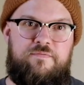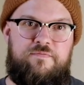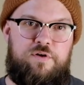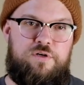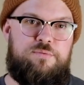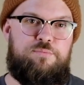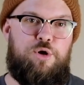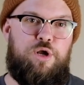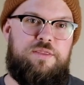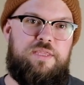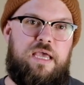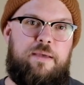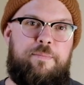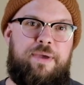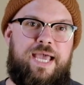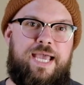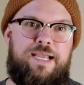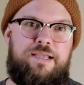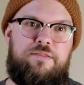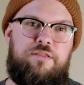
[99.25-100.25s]
first brought that
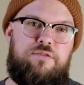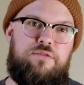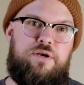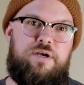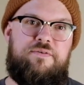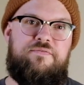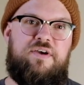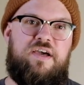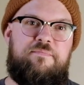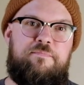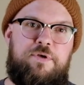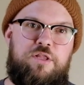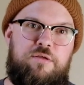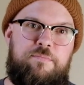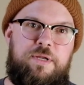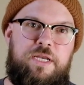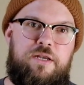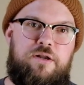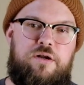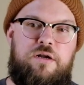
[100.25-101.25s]
back in the 35
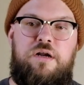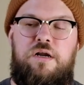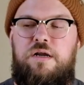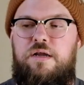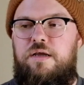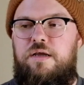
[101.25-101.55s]
millimeter.